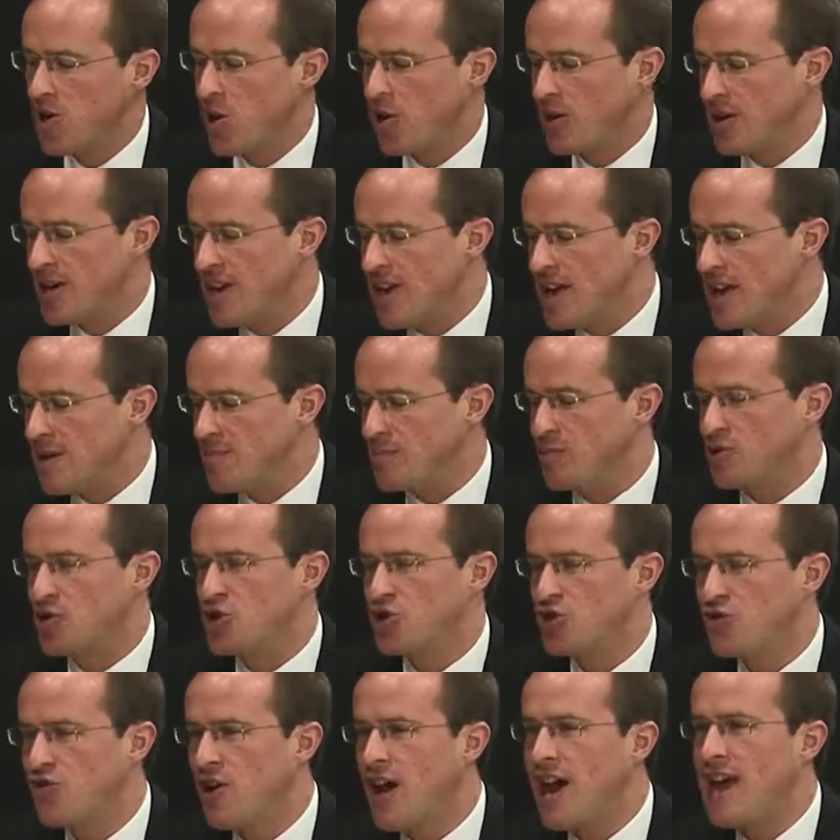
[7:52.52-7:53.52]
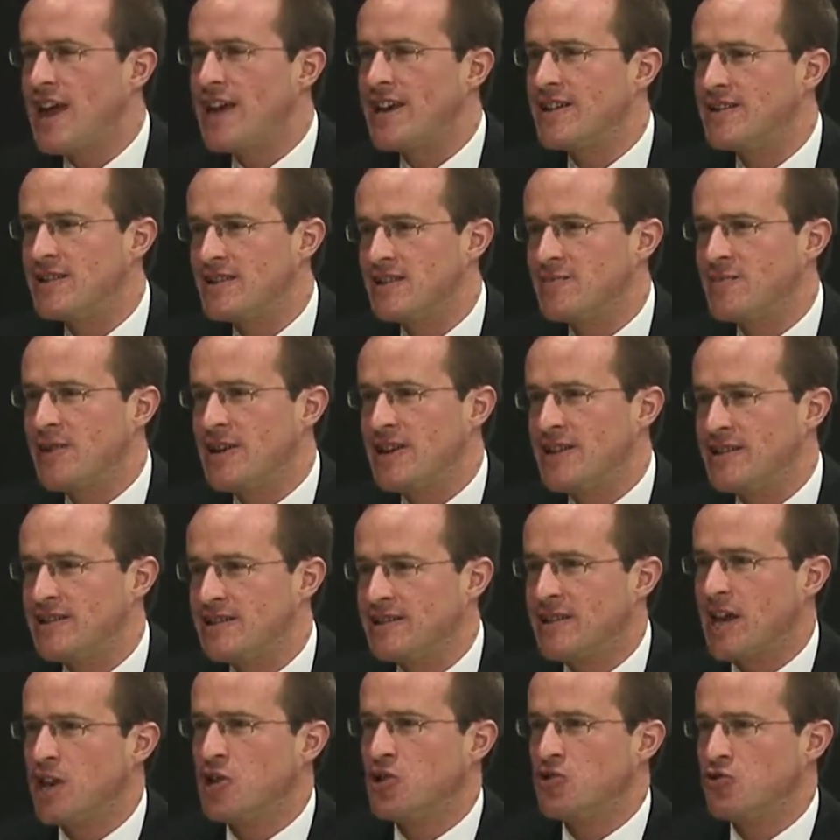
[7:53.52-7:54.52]
Keep trade as being
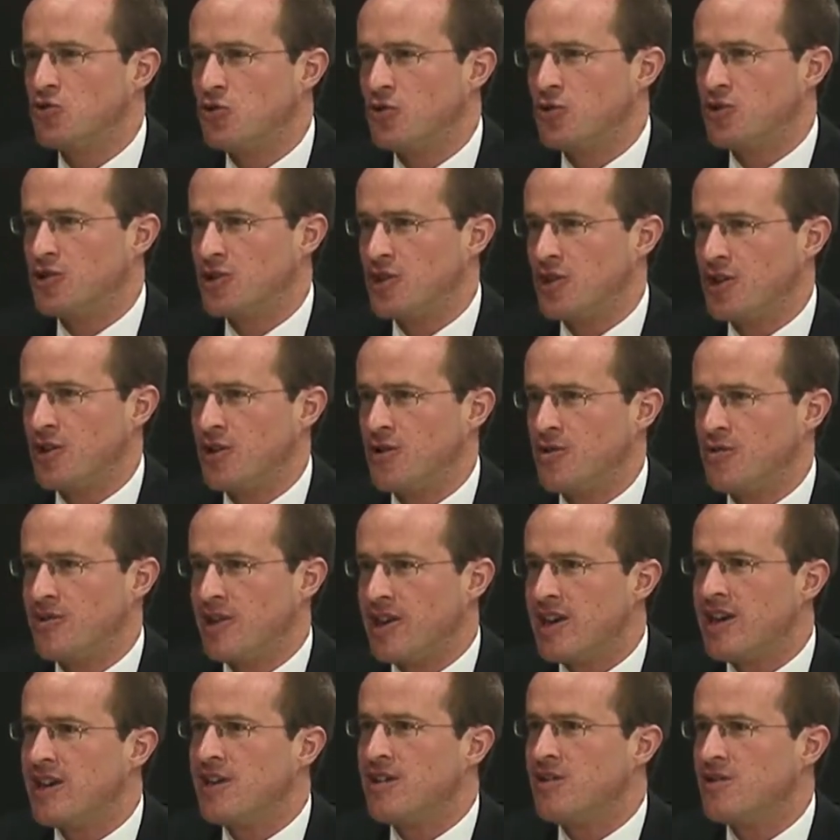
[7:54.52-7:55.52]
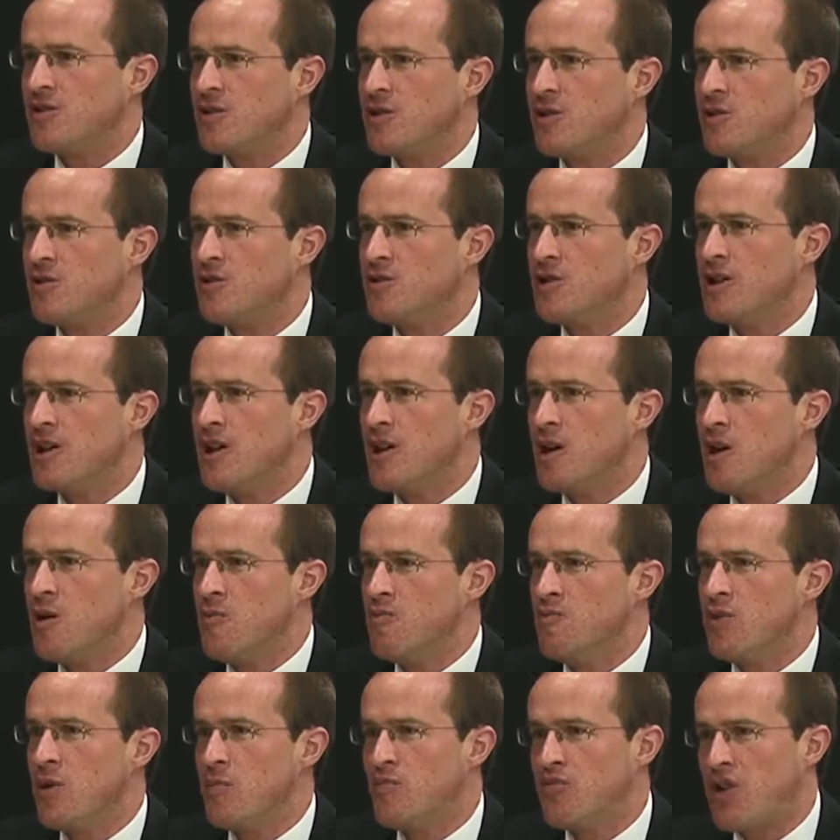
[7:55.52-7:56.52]
central to the EU,
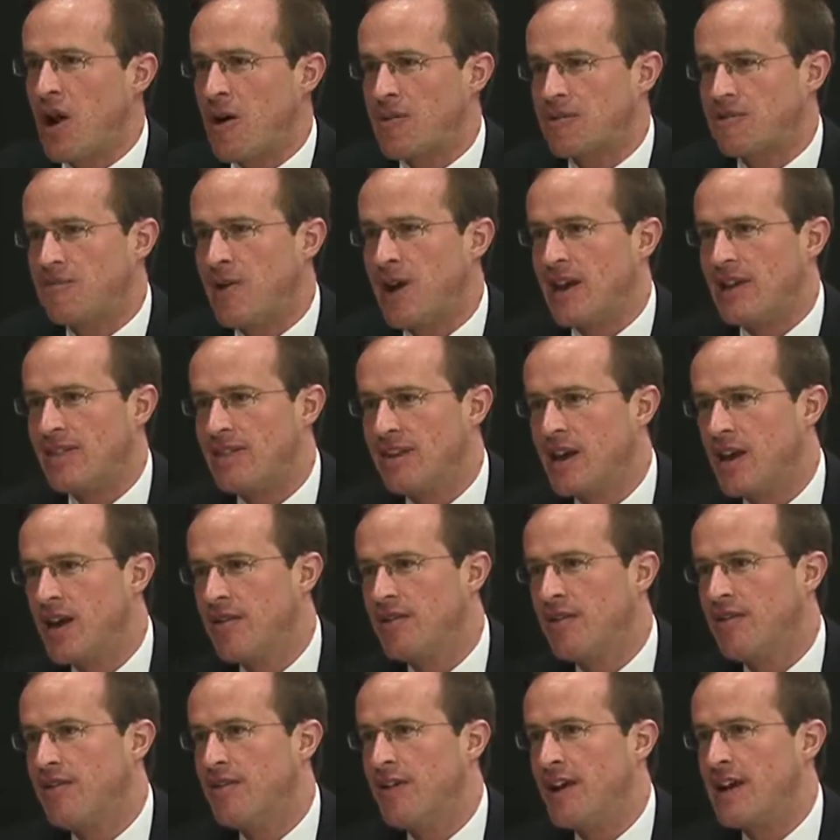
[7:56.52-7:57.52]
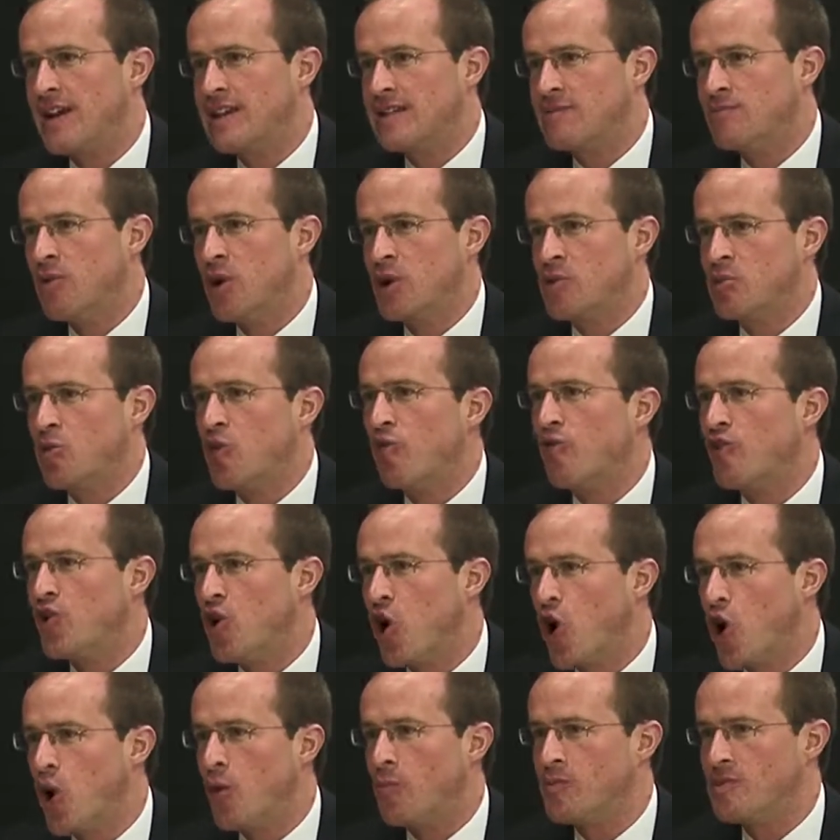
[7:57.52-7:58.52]
but perhaps make the other things much more of an
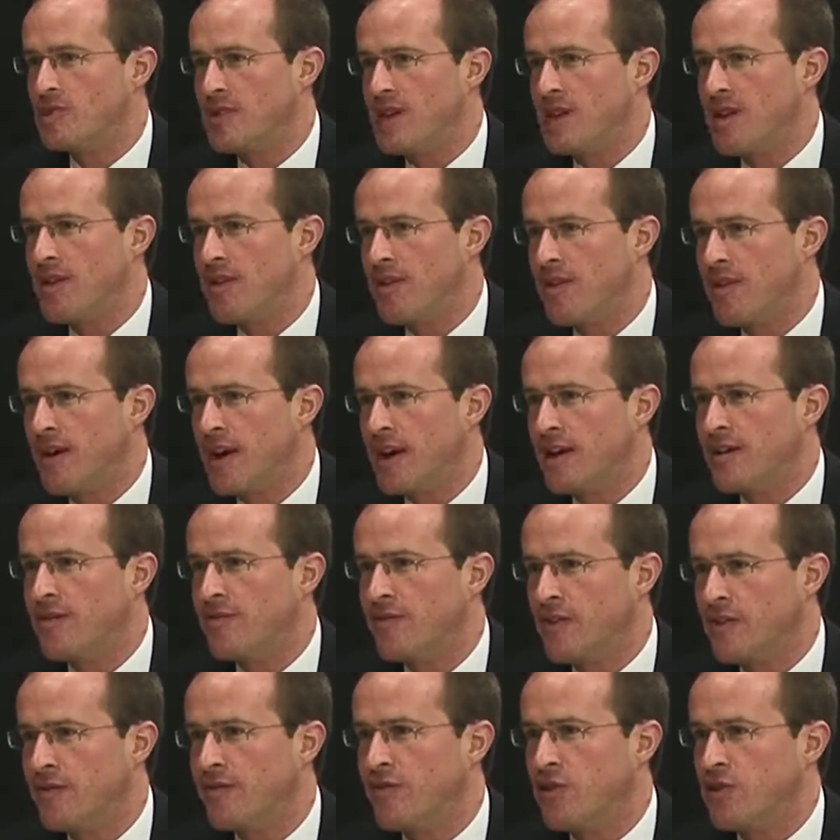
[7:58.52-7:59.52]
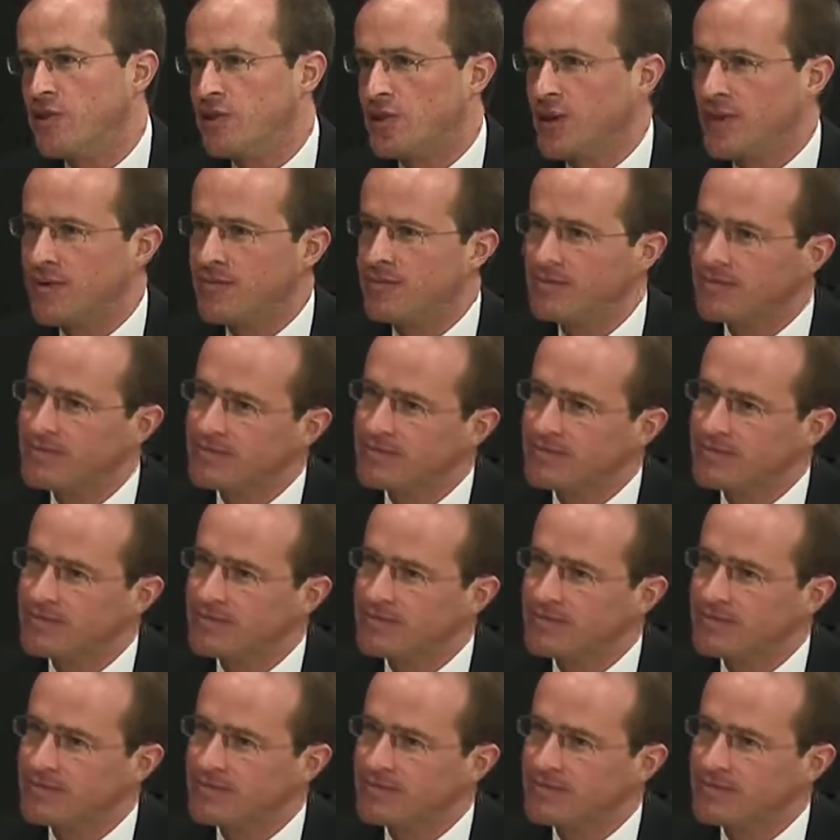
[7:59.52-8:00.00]
opt-in thing for the future.